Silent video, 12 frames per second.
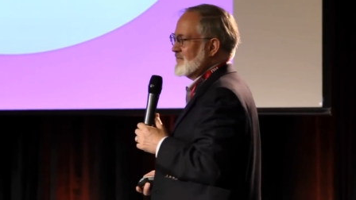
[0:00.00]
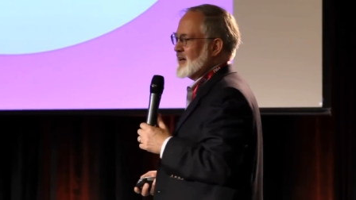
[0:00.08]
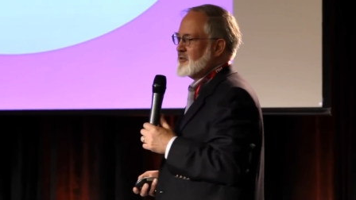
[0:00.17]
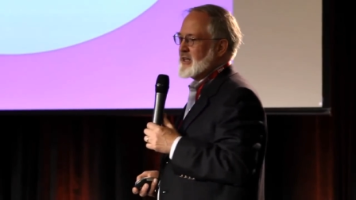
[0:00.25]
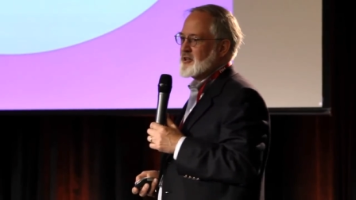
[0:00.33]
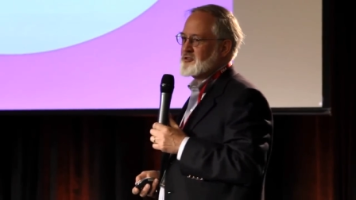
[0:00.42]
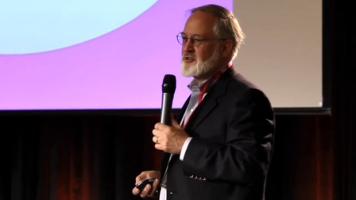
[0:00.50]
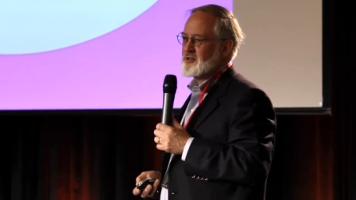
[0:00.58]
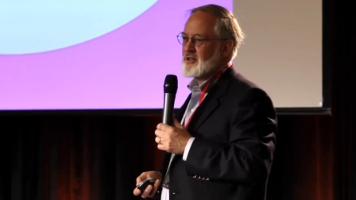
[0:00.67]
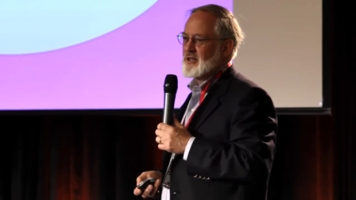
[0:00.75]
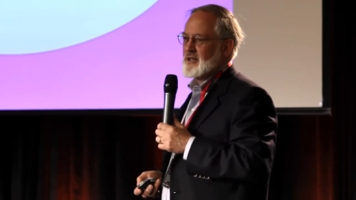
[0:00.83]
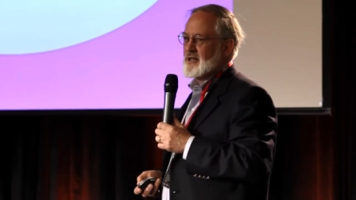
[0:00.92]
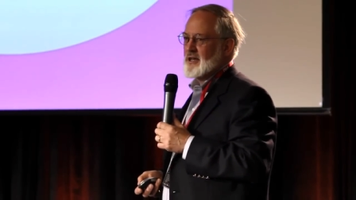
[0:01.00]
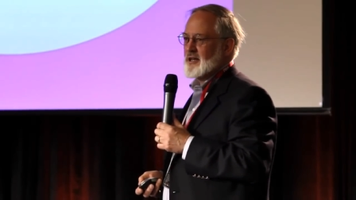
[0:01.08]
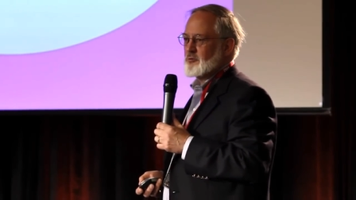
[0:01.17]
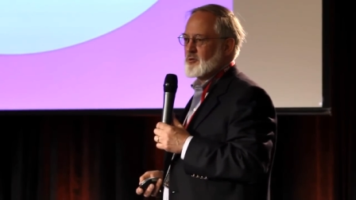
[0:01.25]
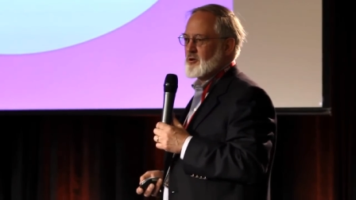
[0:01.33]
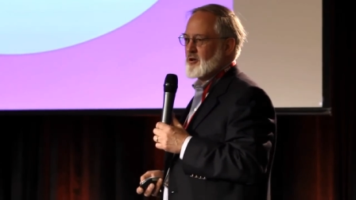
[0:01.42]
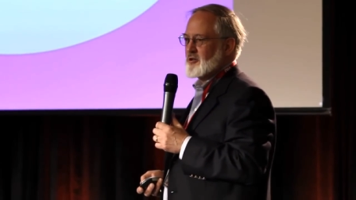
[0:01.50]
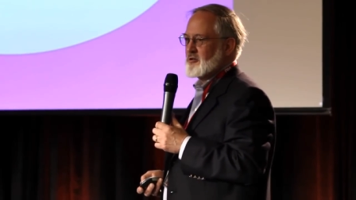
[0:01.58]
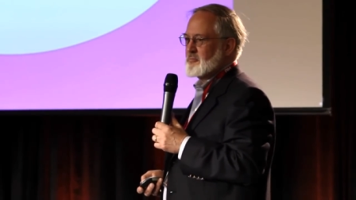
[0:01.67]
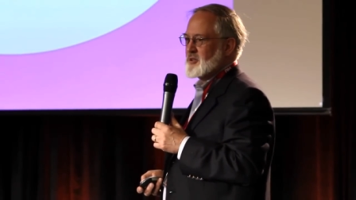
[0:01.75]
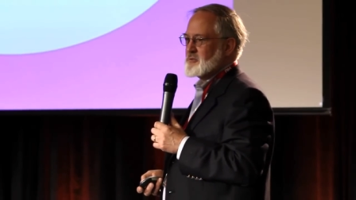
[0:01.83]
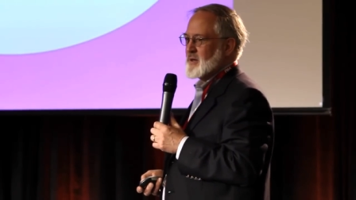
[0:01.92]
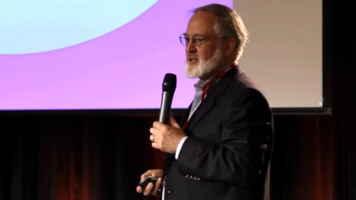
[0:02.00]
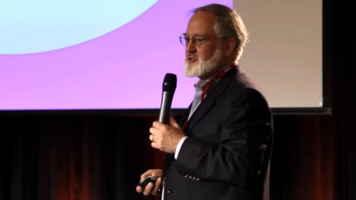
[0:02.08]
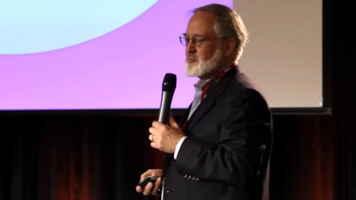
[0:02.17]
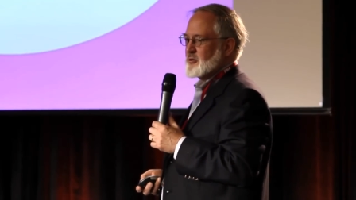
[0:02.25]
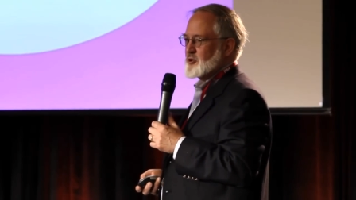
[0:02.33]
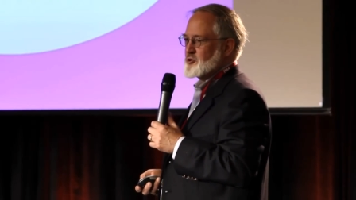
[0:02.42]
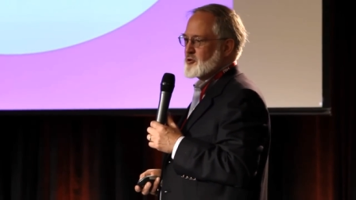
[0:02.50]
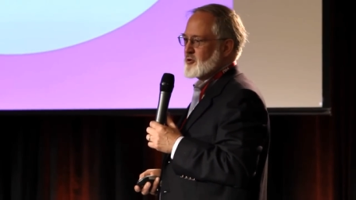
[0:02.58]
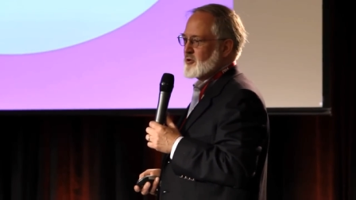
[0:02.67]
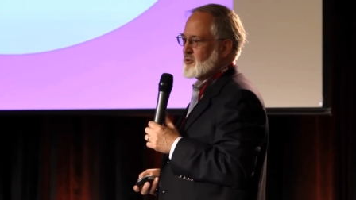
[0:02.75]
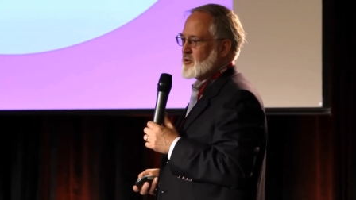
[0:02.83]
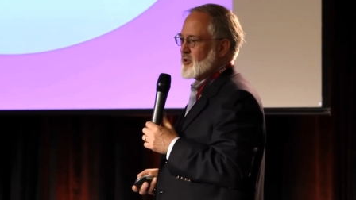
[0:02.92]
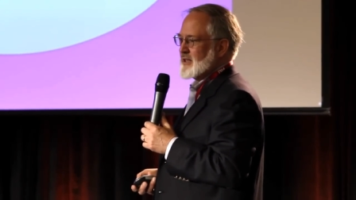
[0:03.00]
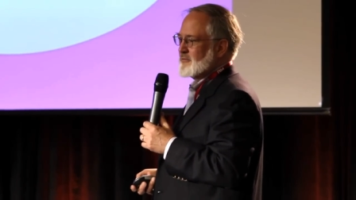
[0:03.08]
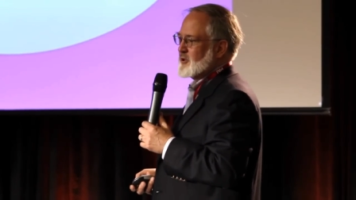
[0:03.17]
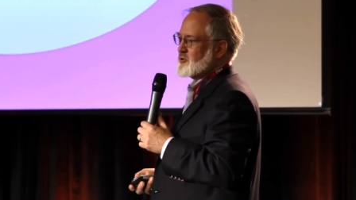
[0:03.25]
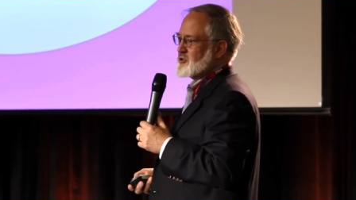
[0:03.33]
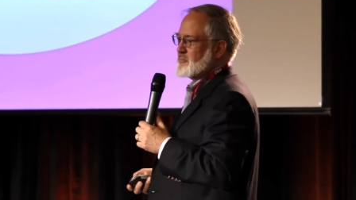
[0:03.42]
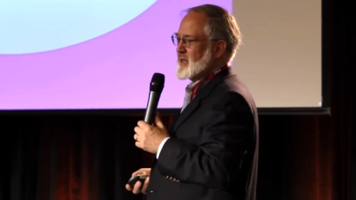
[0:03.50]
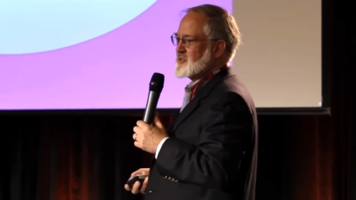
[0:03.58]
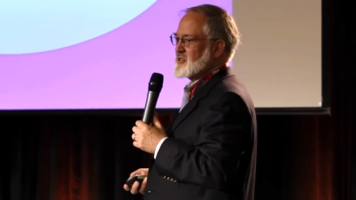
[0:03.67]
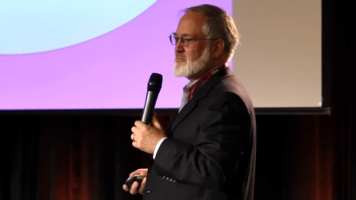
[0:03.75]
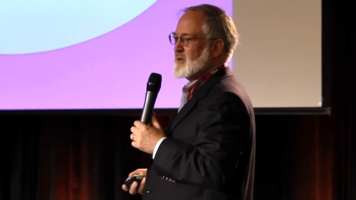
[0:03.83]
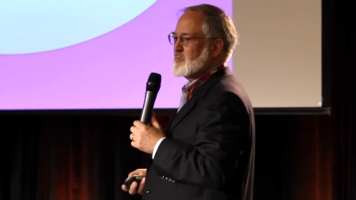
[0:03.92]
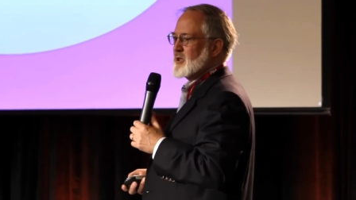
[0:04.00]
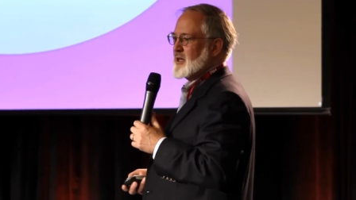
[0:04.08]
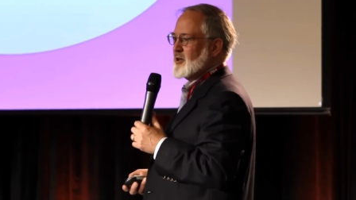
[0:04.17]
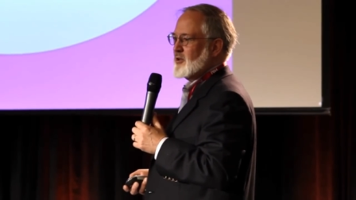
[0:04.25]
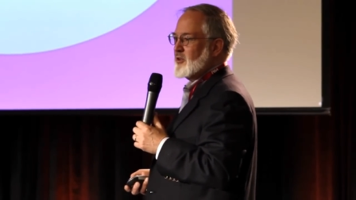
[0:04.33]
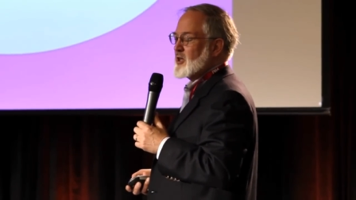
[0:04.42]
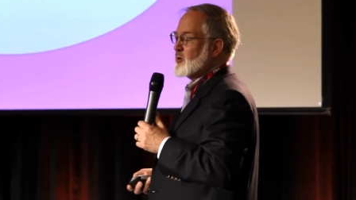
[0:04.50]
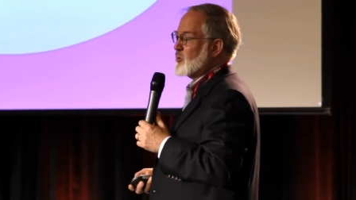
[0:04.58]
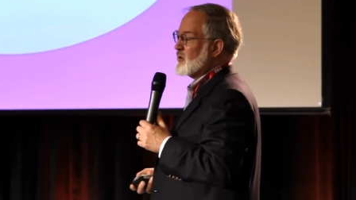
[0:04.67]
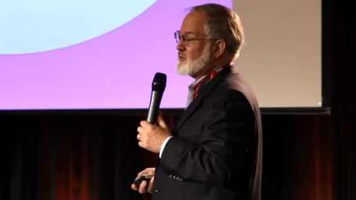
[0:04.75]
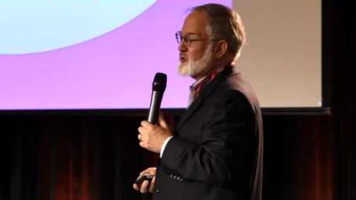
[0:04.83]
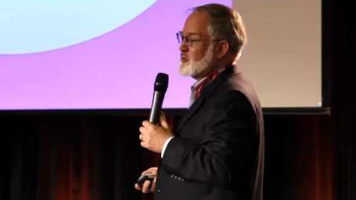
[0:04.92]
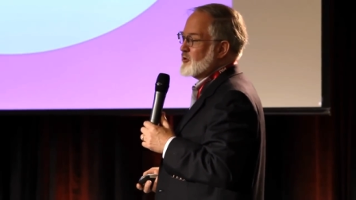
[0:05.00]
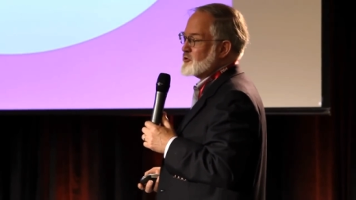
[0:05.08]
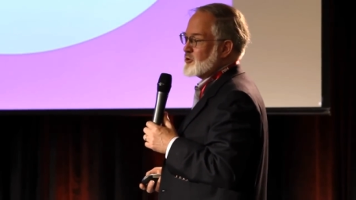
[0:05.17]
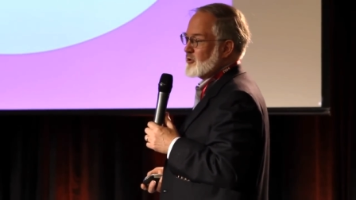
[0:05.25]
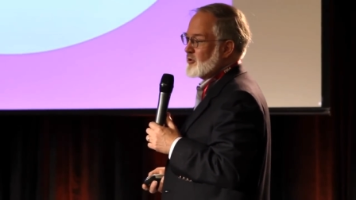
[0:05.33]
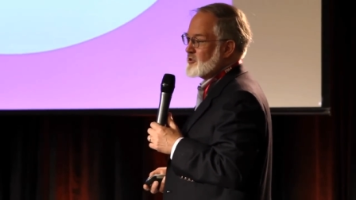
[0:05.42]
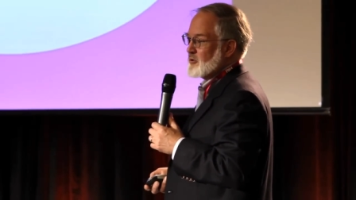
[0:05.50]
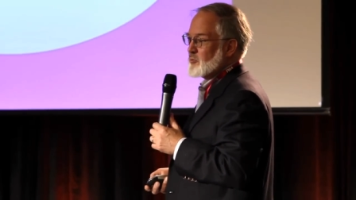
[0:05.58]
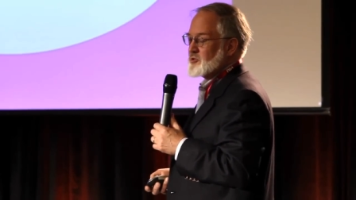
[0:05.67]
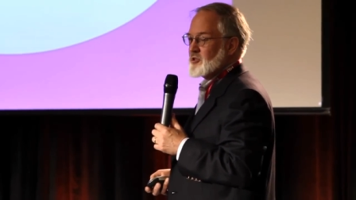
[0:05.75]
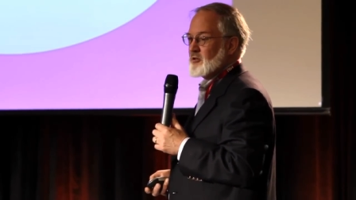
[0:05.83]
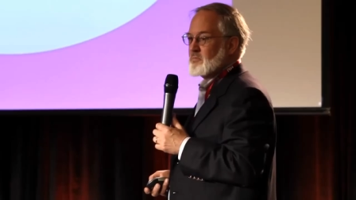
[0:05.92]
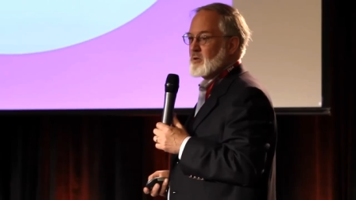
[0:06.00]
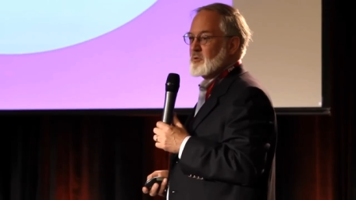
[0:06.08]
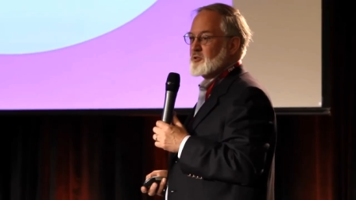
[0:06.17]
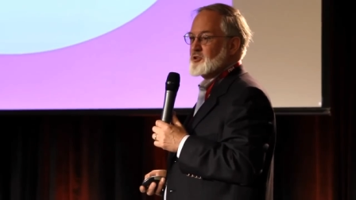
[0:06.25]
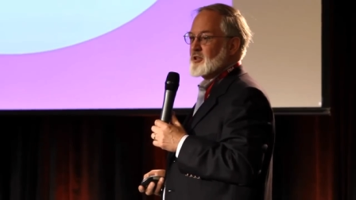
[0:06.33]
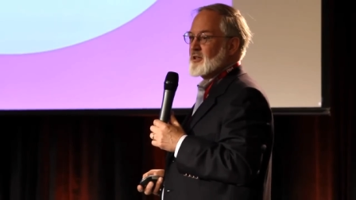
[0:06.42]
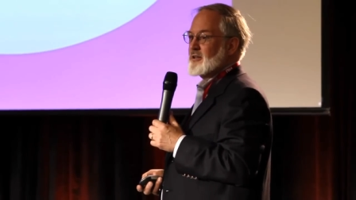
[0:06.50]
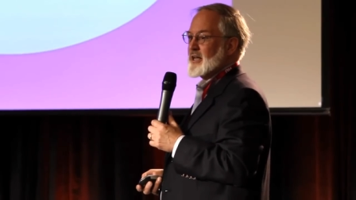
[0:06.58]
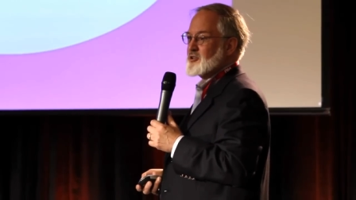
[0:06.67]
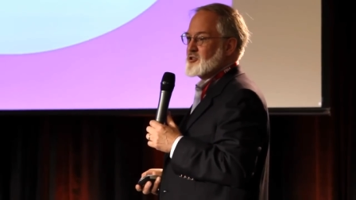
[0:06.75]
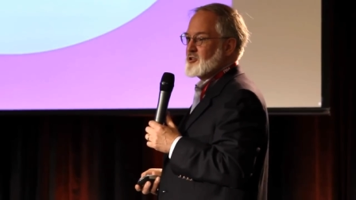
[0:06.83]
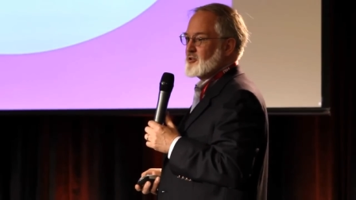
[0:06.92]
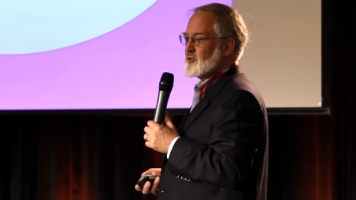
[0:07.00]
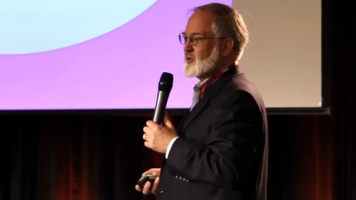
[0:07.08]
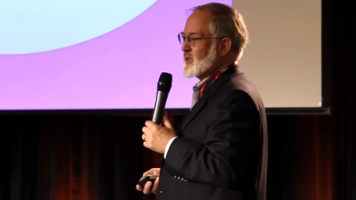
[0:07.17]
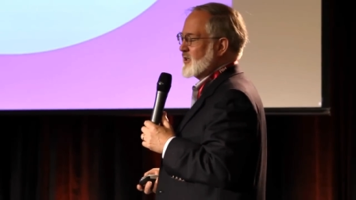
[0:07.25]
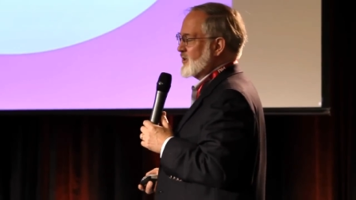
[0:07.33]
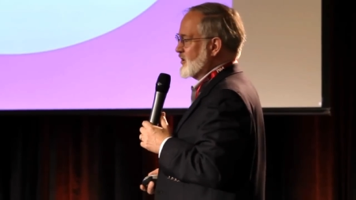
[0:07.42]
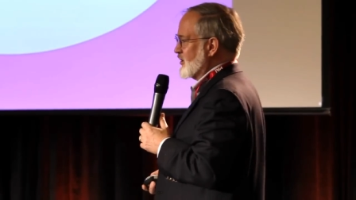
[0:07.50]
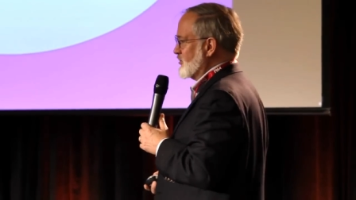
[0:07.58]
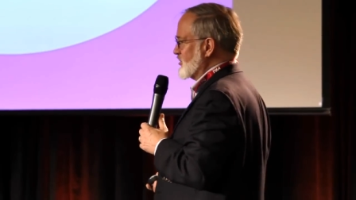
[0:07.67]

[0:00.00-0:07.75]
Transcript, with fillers: of that foundation, and we're going to be sponsoring a journal called Evolution Medicine and Public Health, one of two new journals that we'll start publishing next year. The